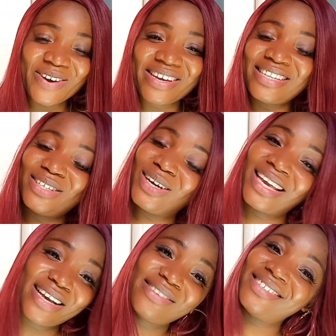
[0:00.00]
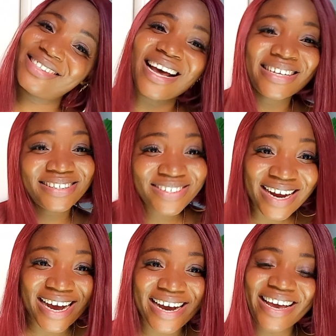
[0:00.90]
It's your girl
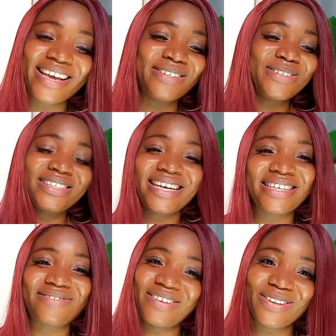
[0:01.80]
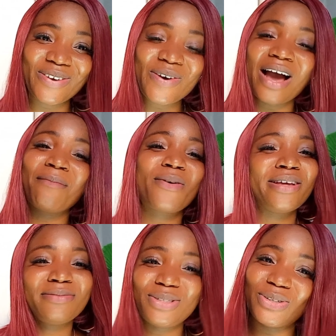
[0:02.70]
Sandra, and today's video I'm
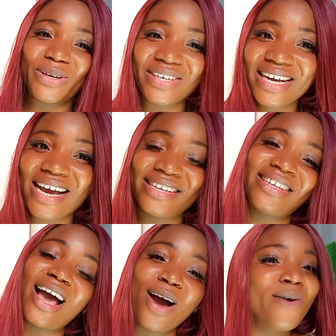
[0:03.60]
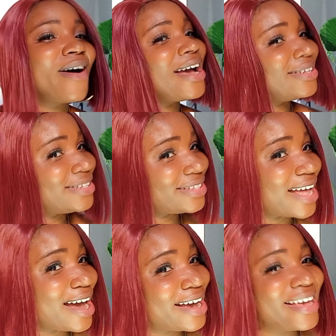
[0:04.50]
going to be showing you guys how I
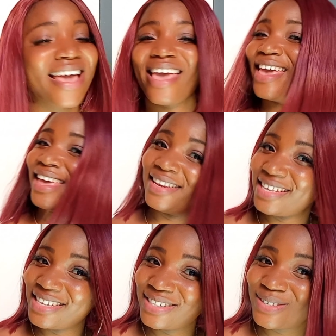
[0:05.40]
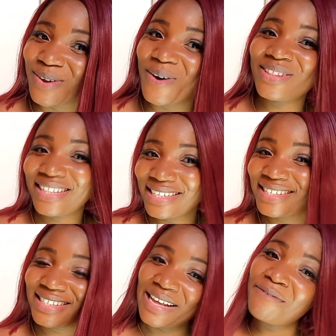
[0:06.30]
style and install
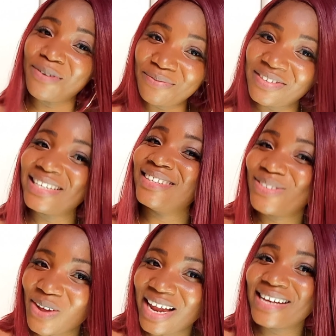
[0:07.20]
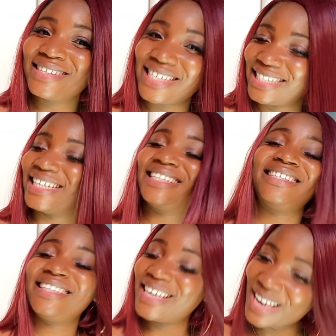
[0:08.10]
this $15 synthetic